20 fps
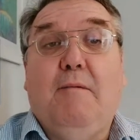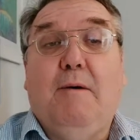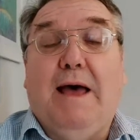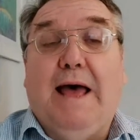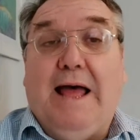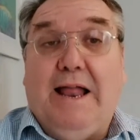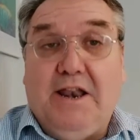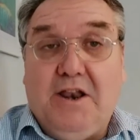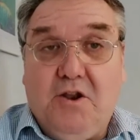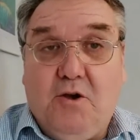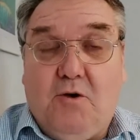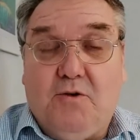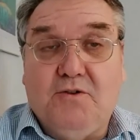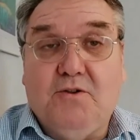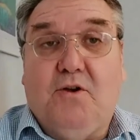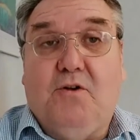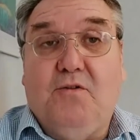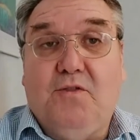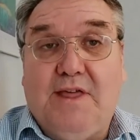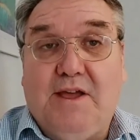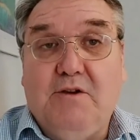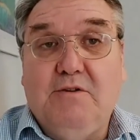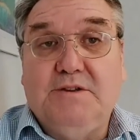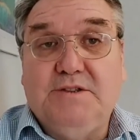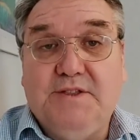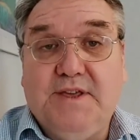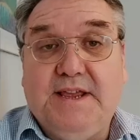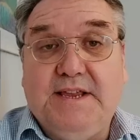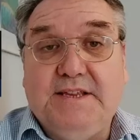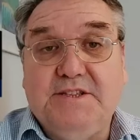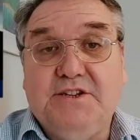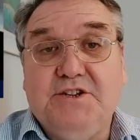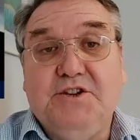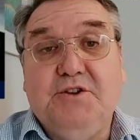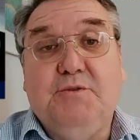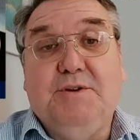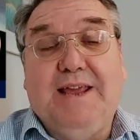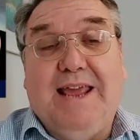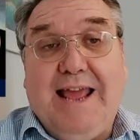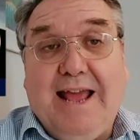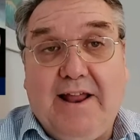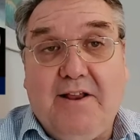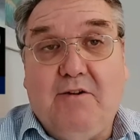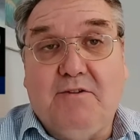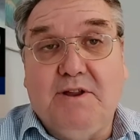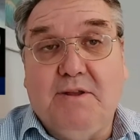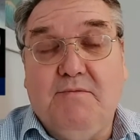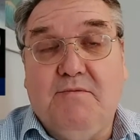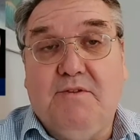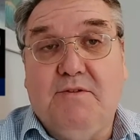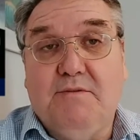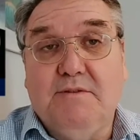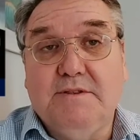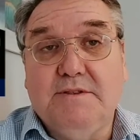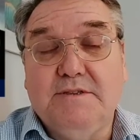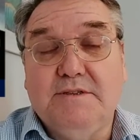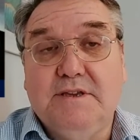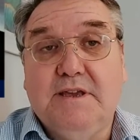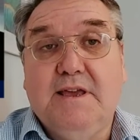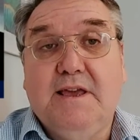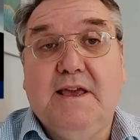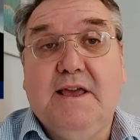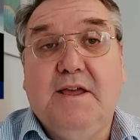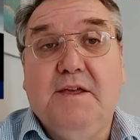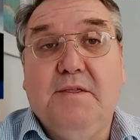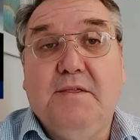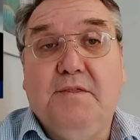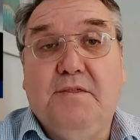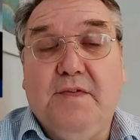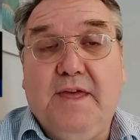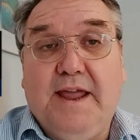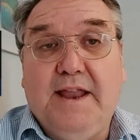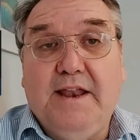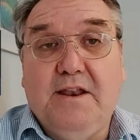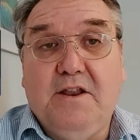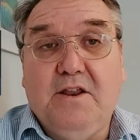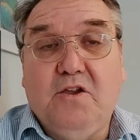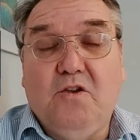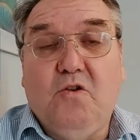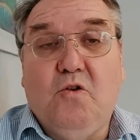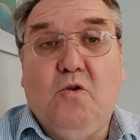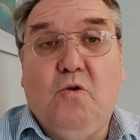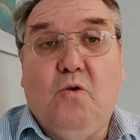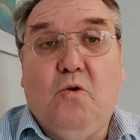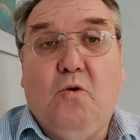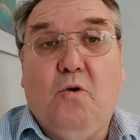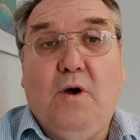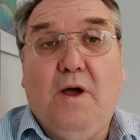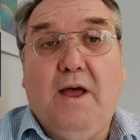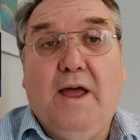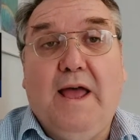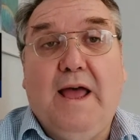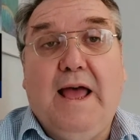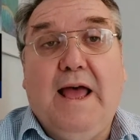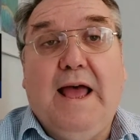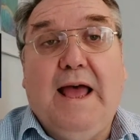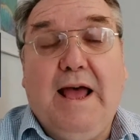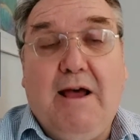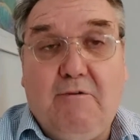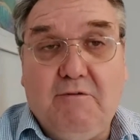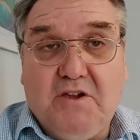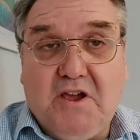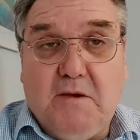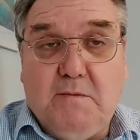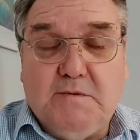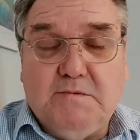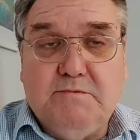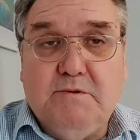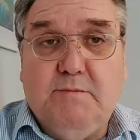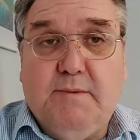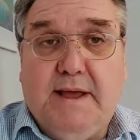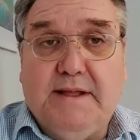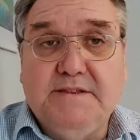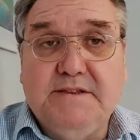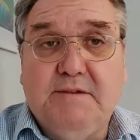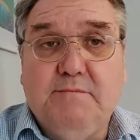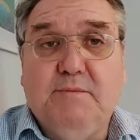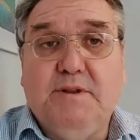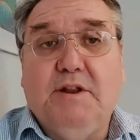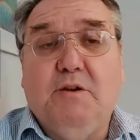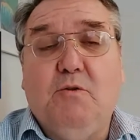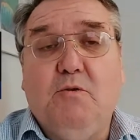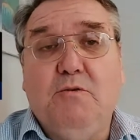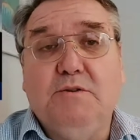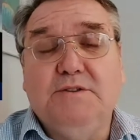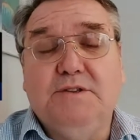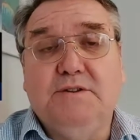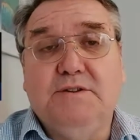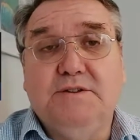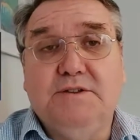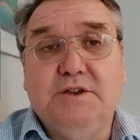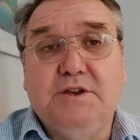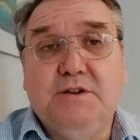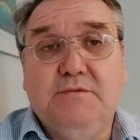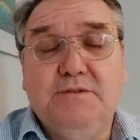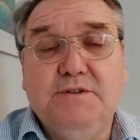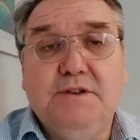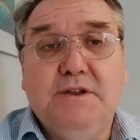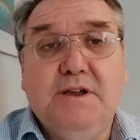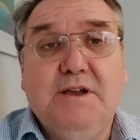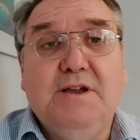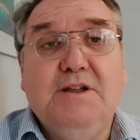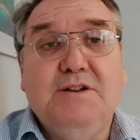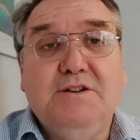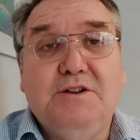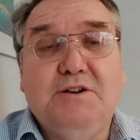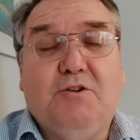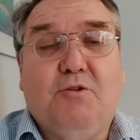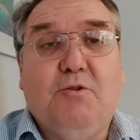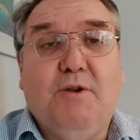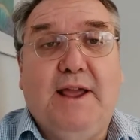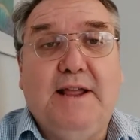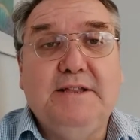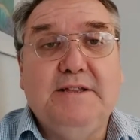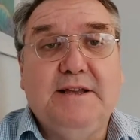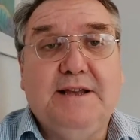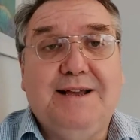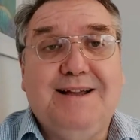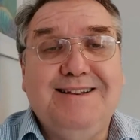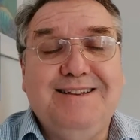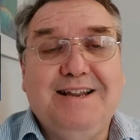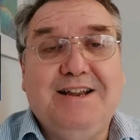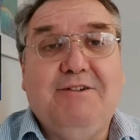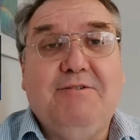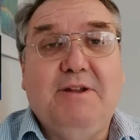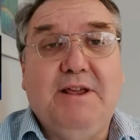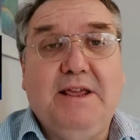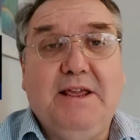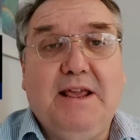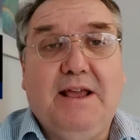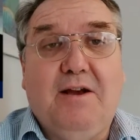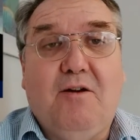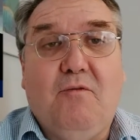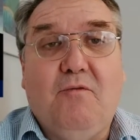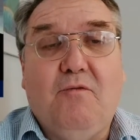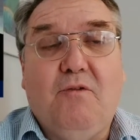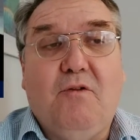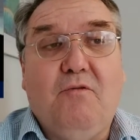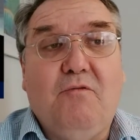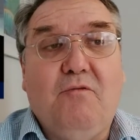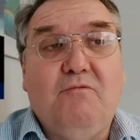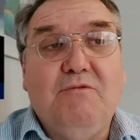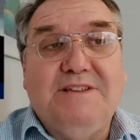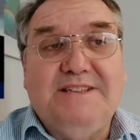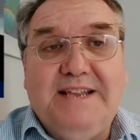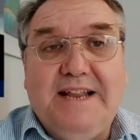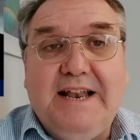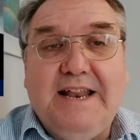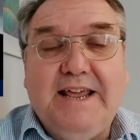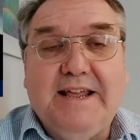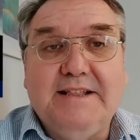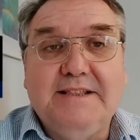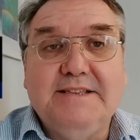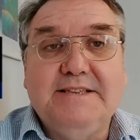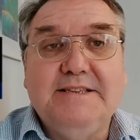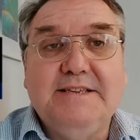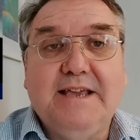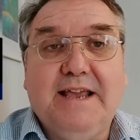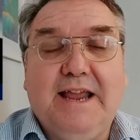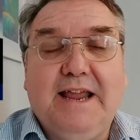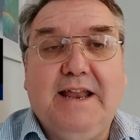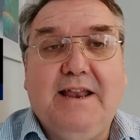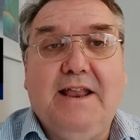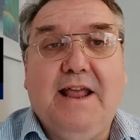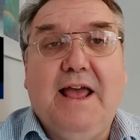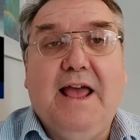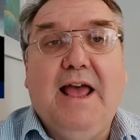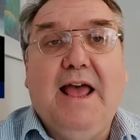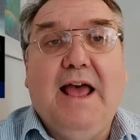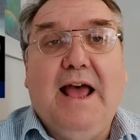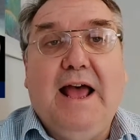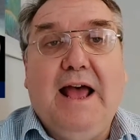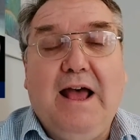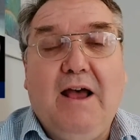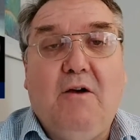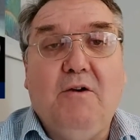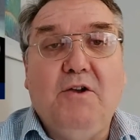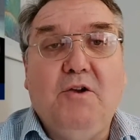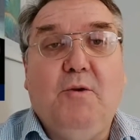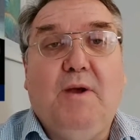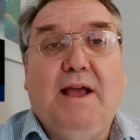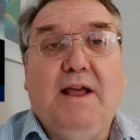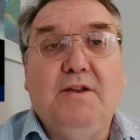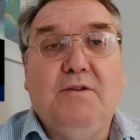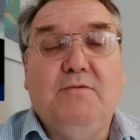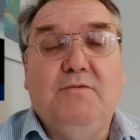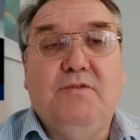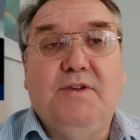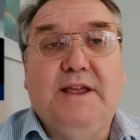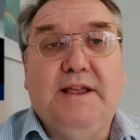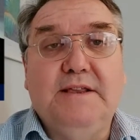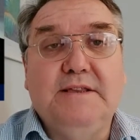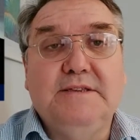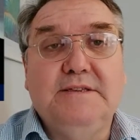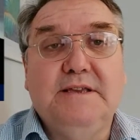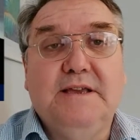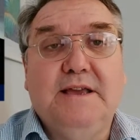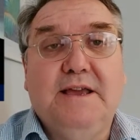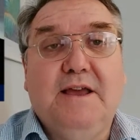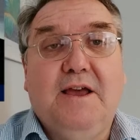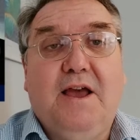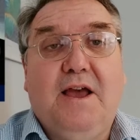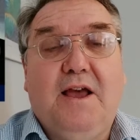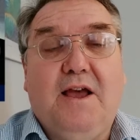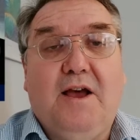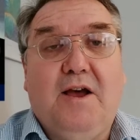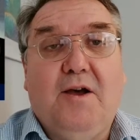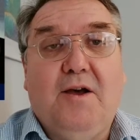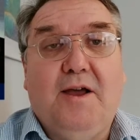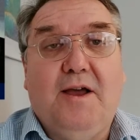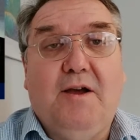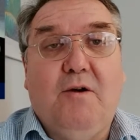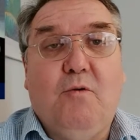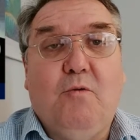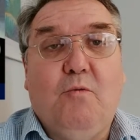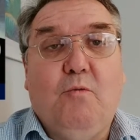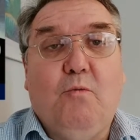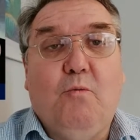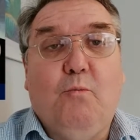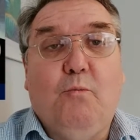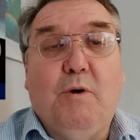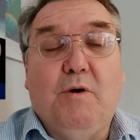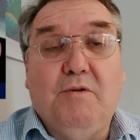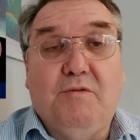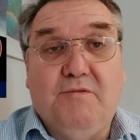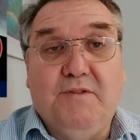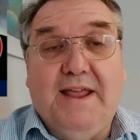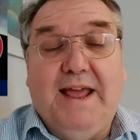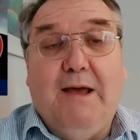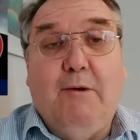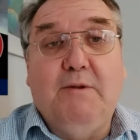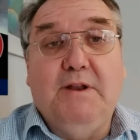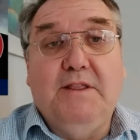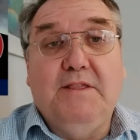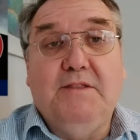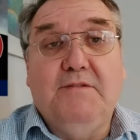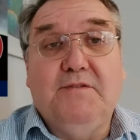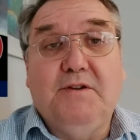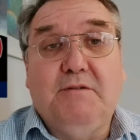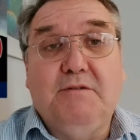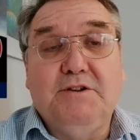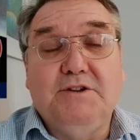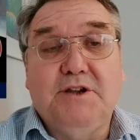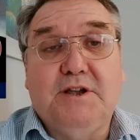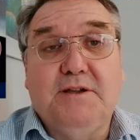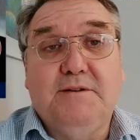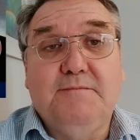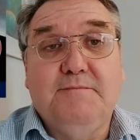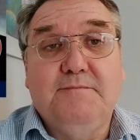and not on those things that you cannot influence, then your outcomes will be better, but it also serves to create a degree of resilience in how you handle things both now and in the future.